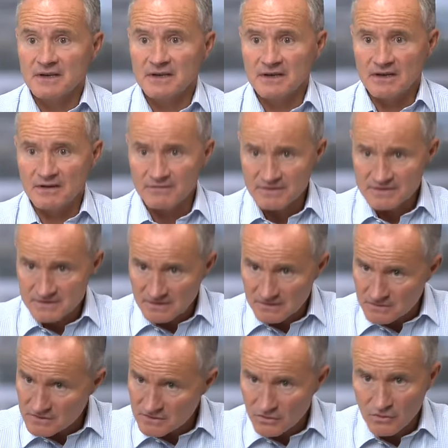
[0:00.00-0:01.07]
in every single
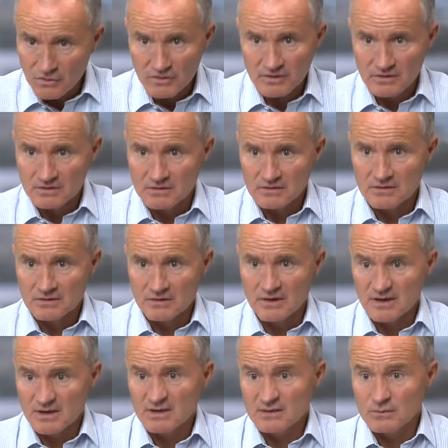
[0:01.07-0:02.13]
stock,
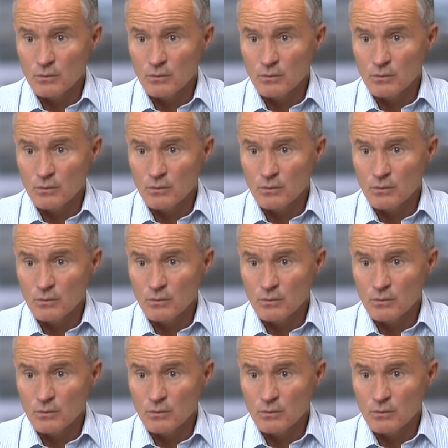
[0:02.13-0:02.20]
i.e.